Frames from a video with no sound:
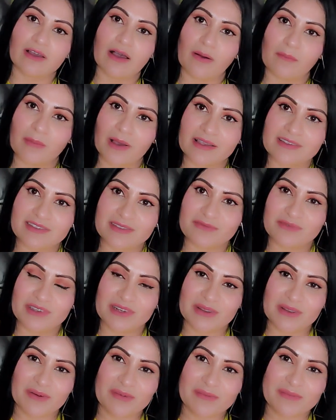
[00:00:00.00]
unboxing
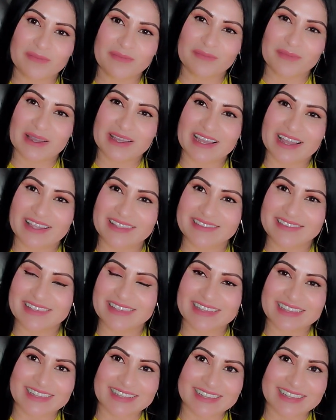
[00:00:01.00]
video. Bye, guys.